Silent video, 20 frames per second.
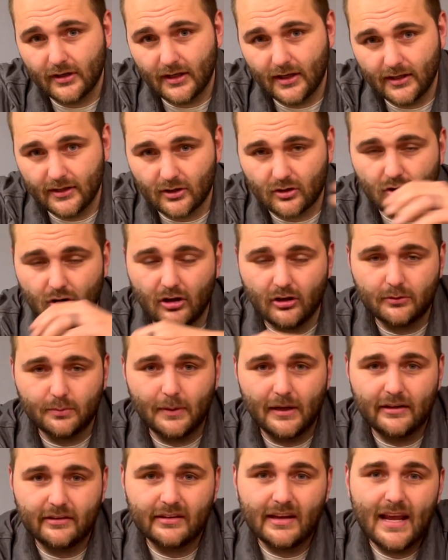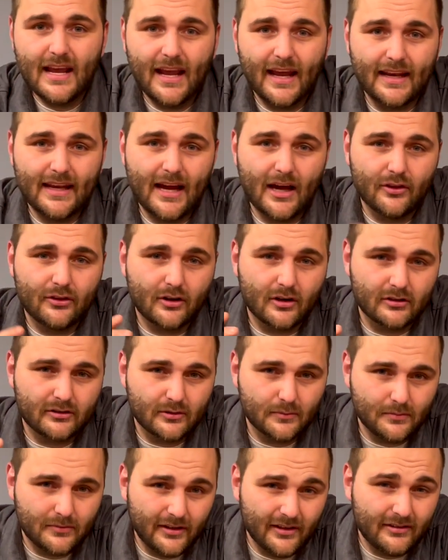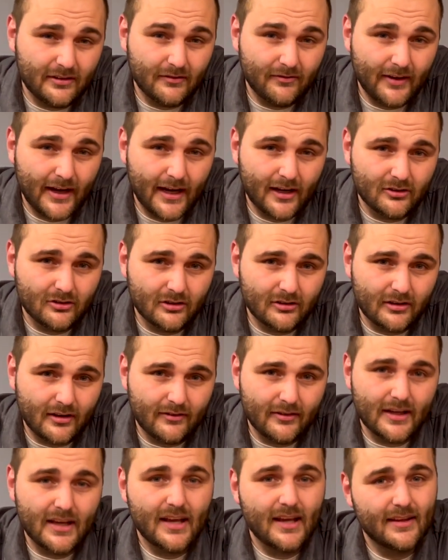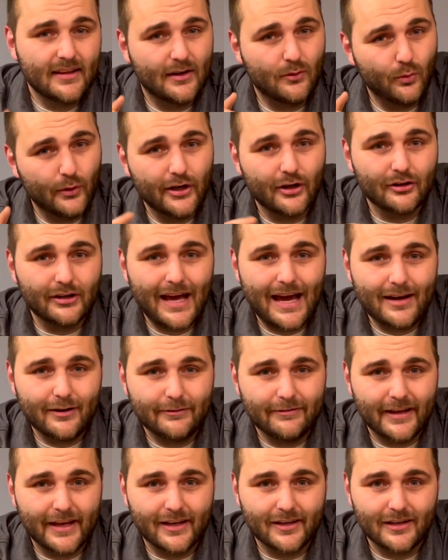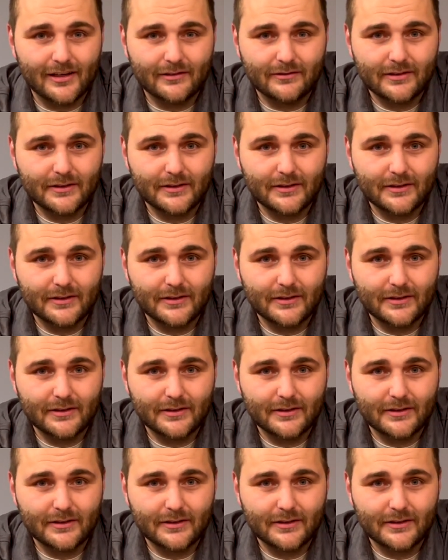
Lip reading: in a crawl space and how there are some disadvantages of it that we are not a fan of.